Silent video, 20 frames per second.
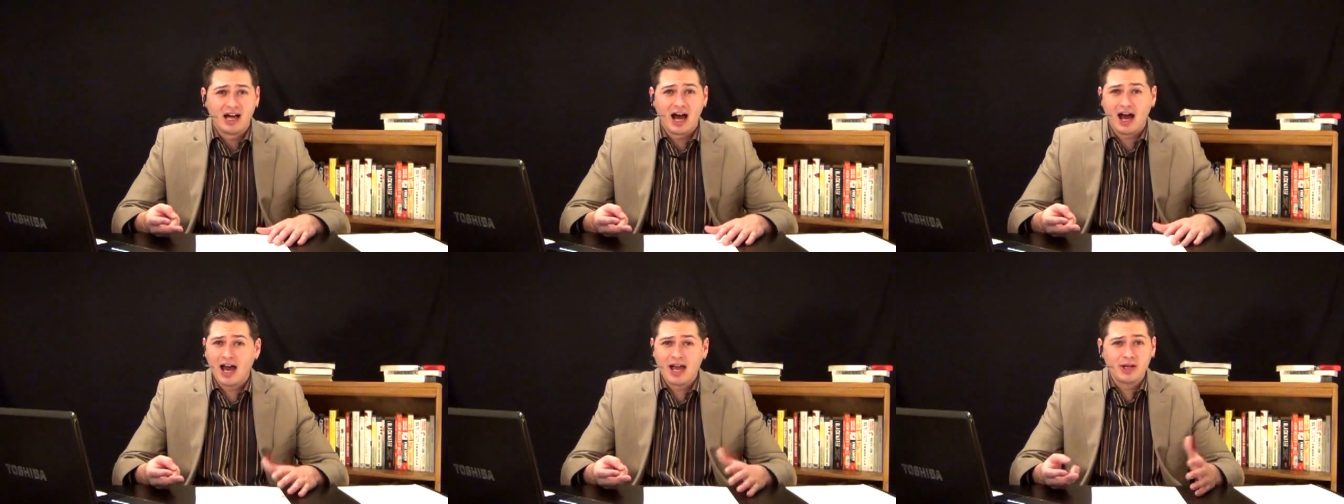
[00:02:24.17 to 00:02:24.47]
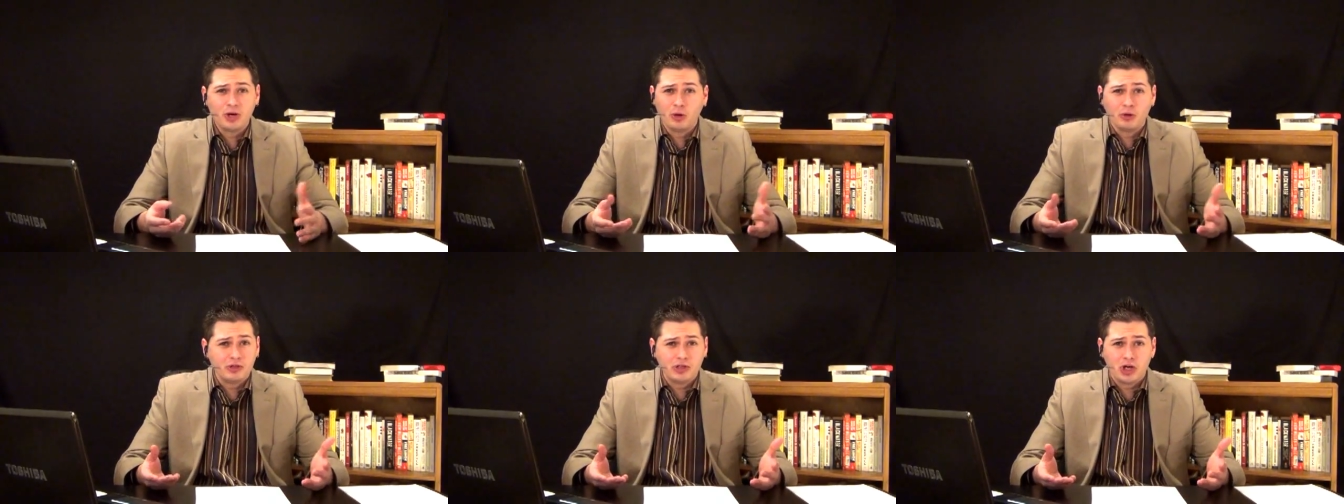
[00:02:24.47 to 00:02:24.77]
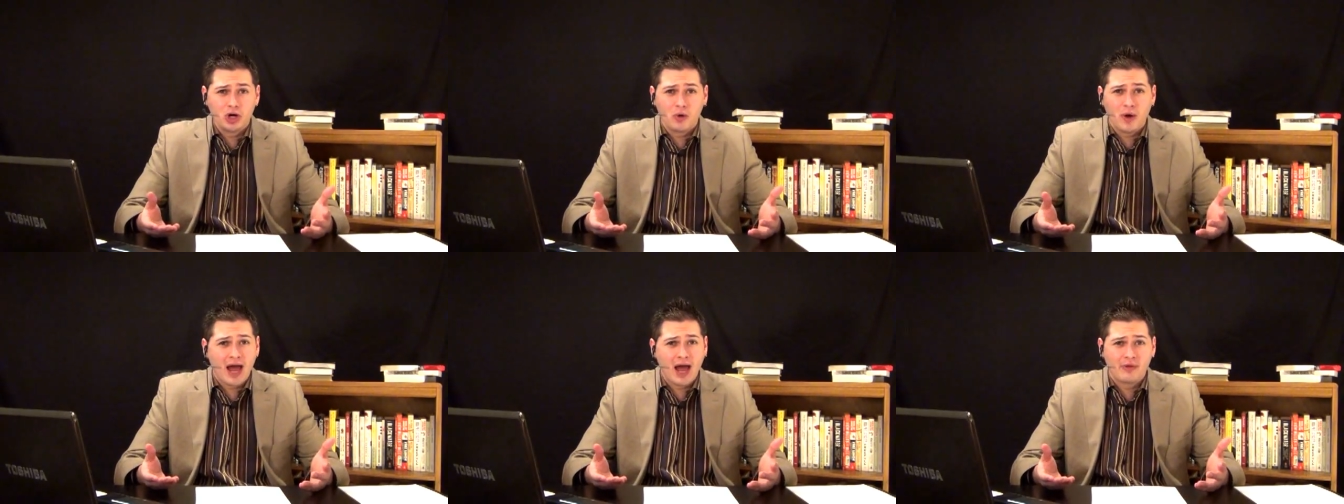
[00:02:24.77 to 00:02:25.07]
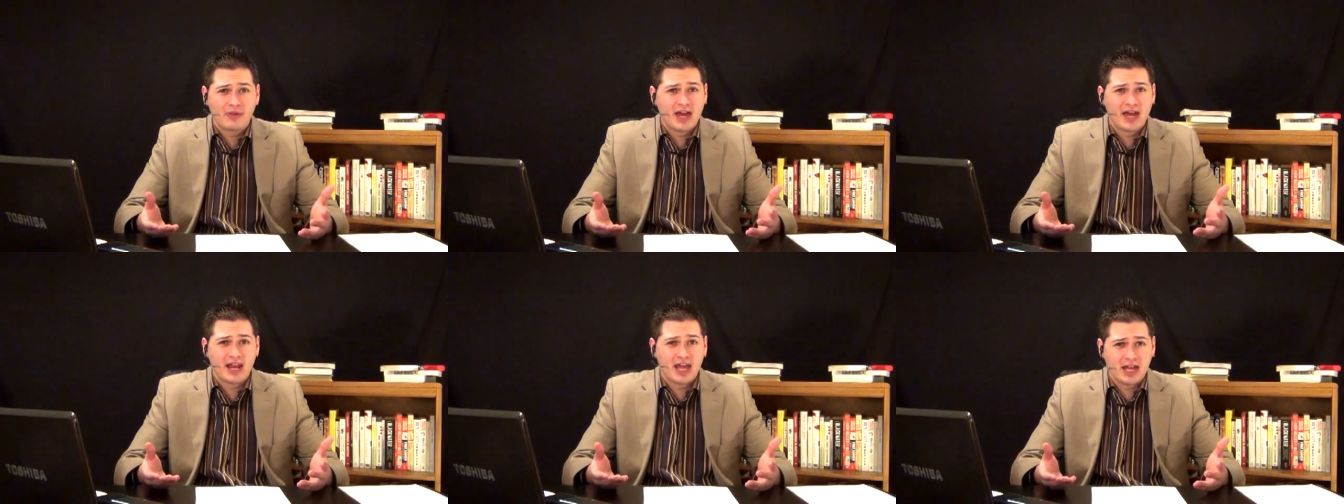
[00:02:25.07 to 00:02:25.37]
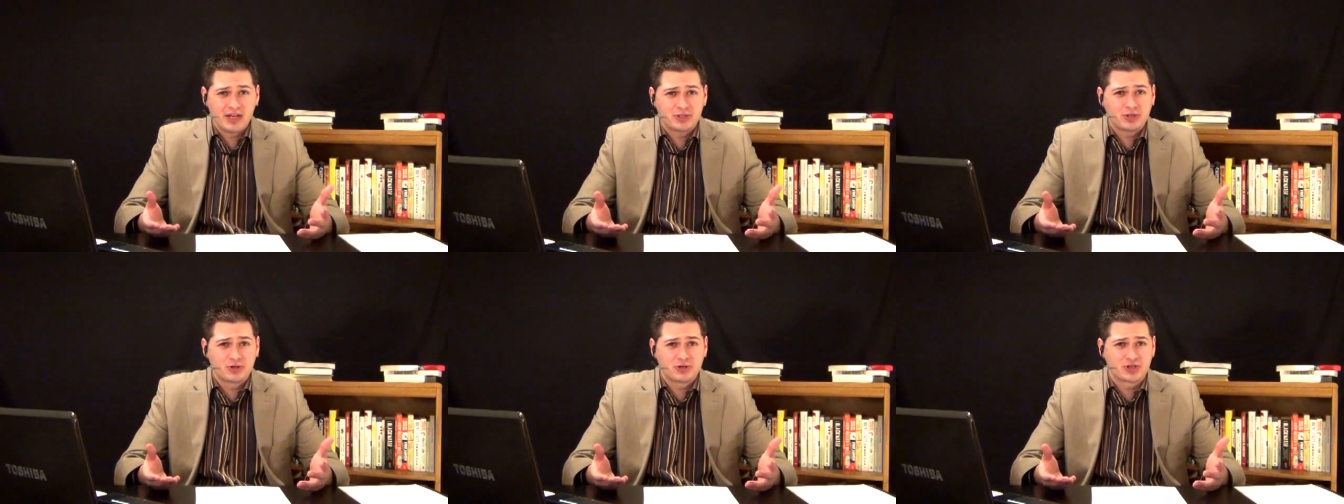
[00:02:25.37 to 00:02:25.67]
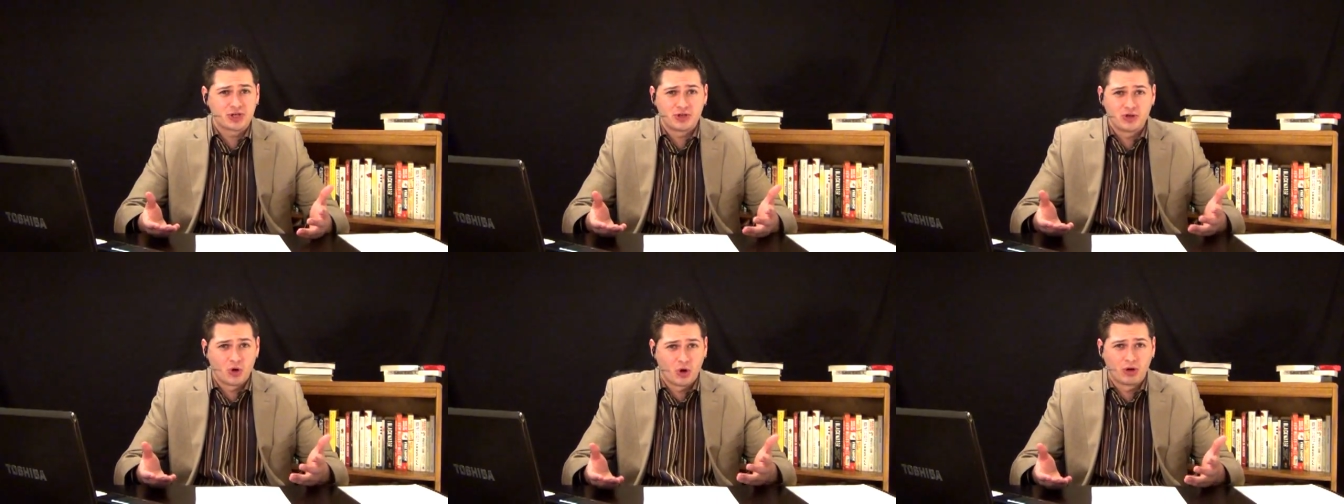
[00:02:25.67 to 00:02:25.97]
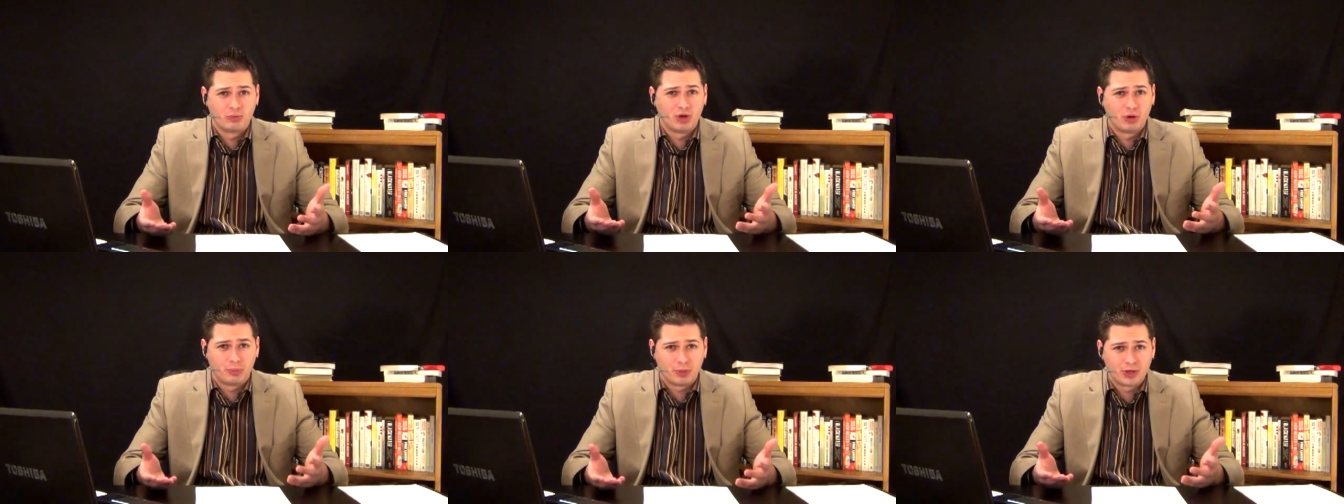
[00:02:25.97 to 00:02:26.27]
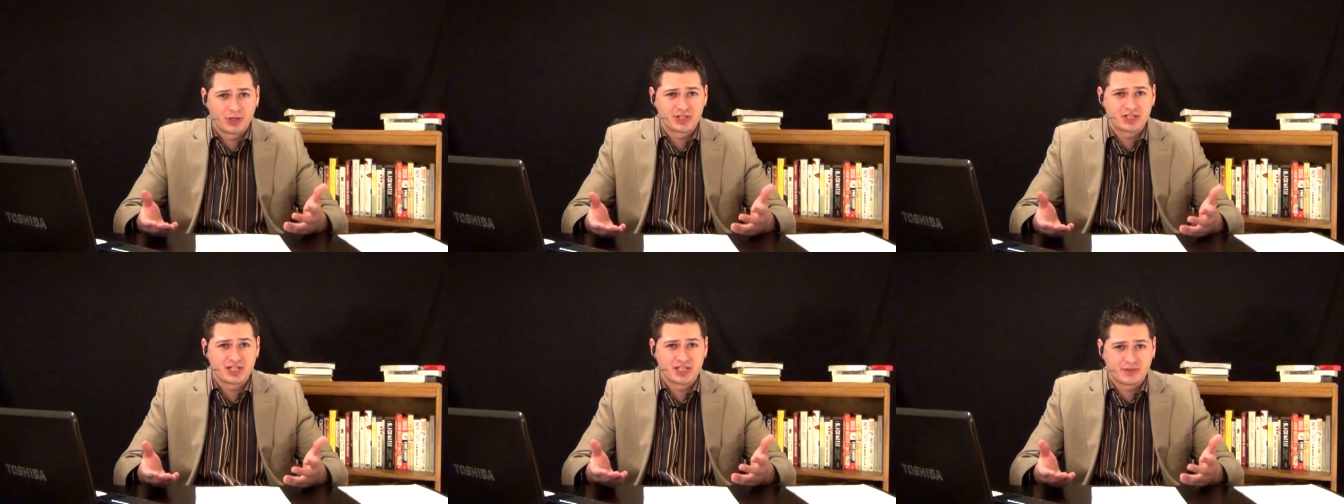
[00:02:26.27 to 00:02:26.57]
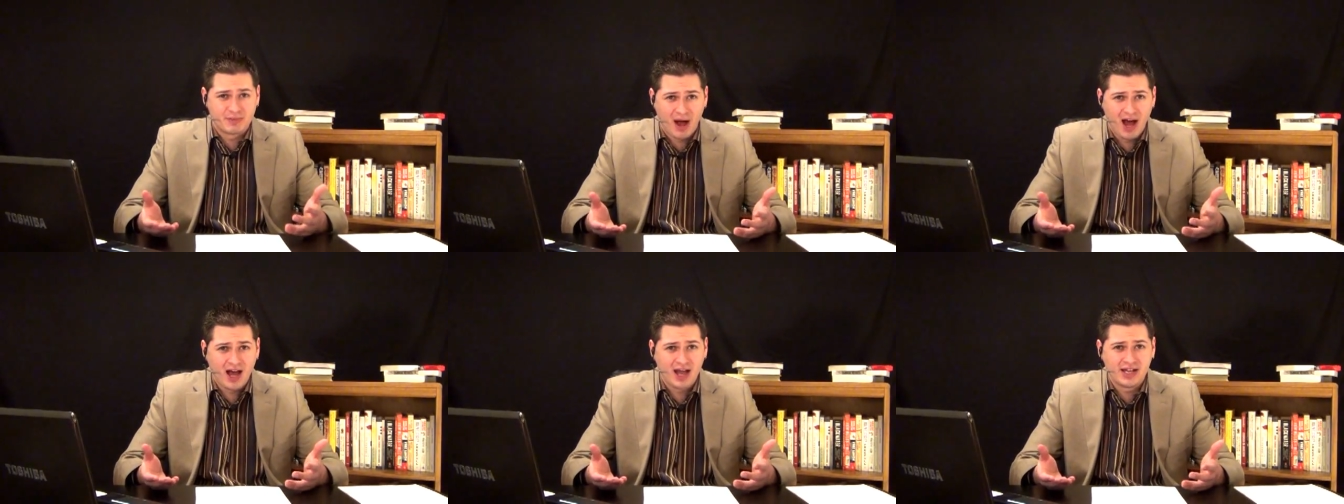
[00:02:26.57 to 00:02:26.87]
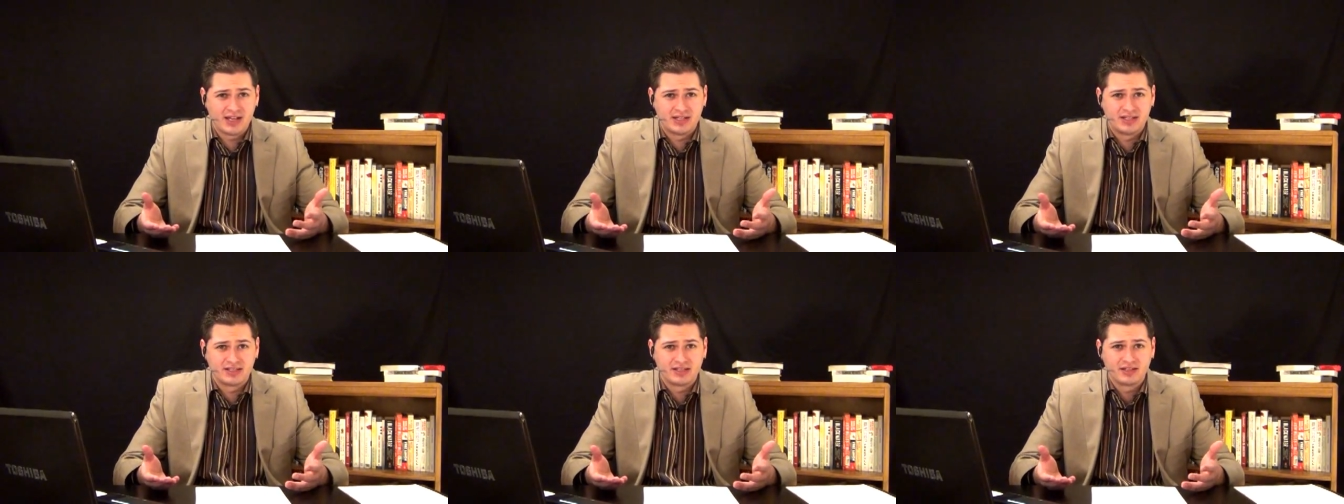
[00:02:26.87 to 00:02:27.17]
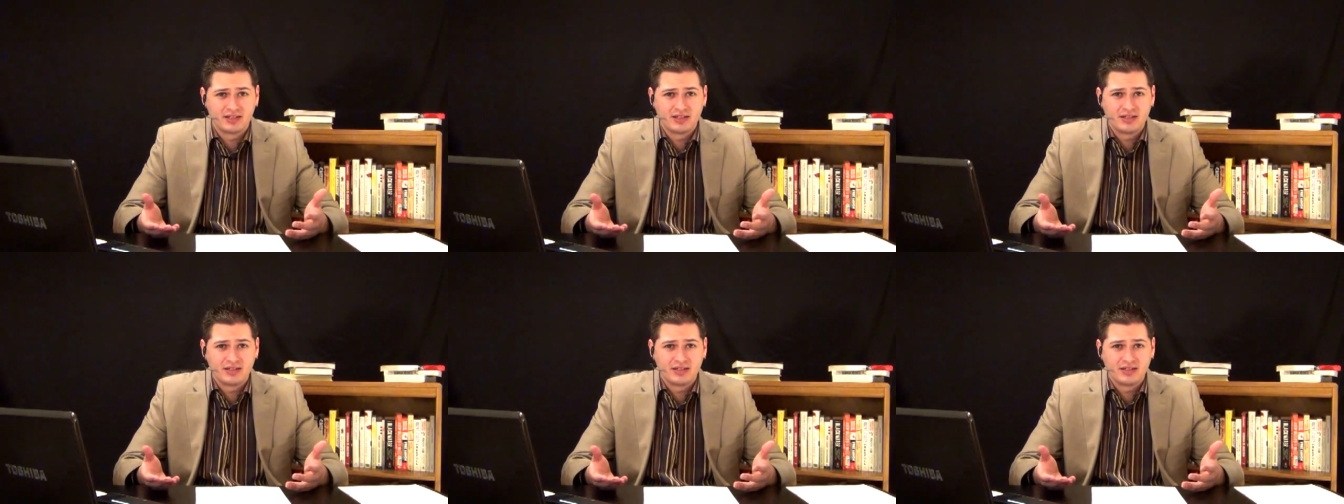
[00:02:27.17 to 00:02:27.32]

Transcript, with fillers: I don't know how that enters a normal person's mind.